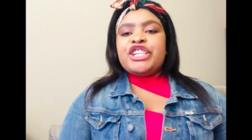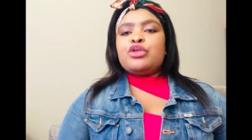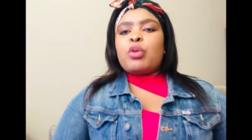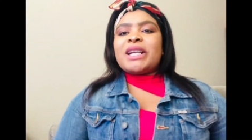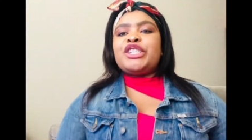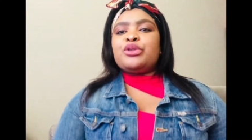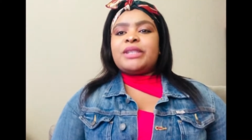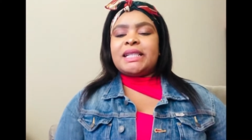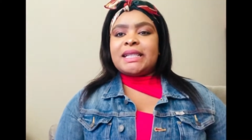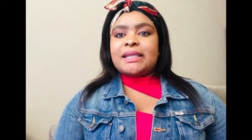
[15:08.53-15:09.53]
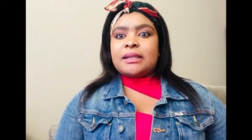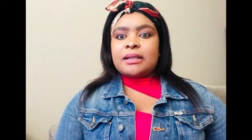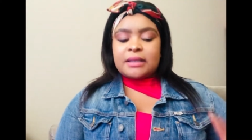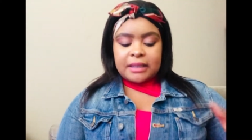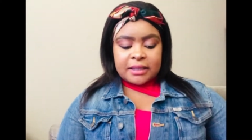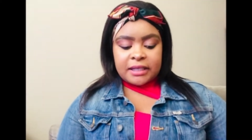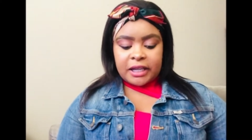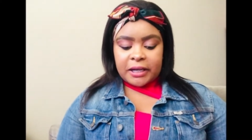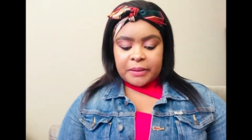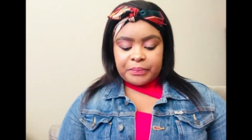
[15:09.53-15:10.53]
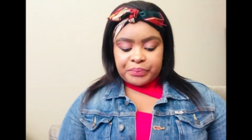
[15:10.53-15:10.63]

what you did this year,